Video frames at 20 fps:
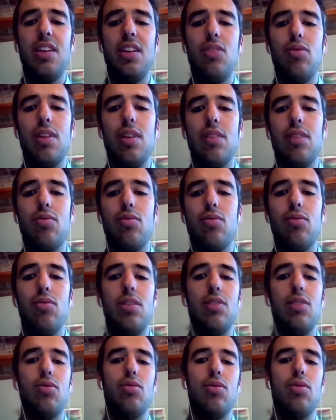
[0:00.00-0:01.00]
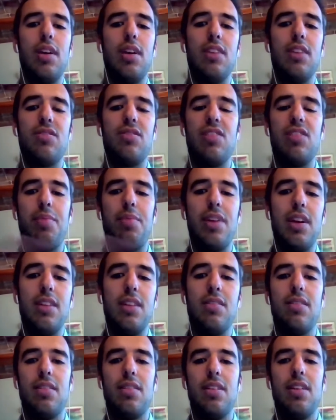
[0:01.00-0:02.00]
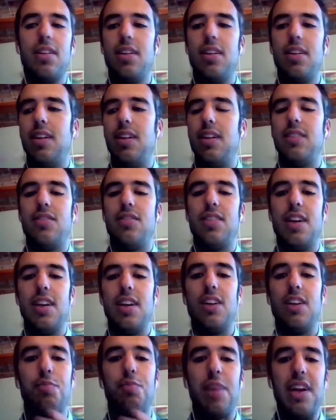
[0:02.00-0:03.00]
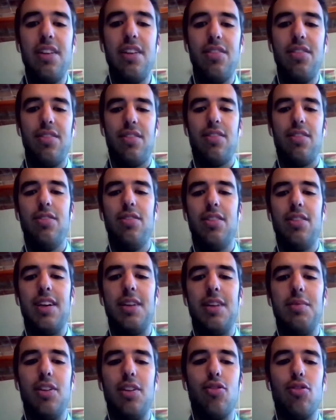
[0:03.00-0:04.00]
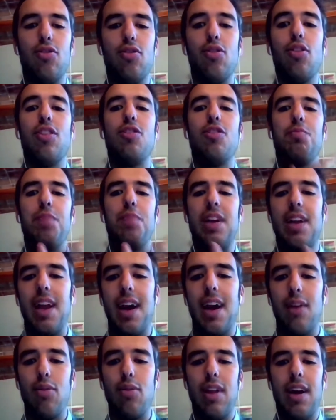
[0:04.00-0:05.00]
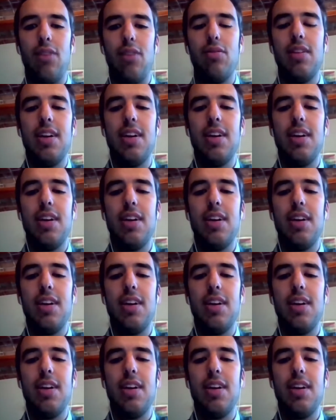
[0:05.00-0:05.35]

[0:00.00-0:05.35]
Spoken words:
You need to separate, let's say, space, no? Because you're going to speak out loud.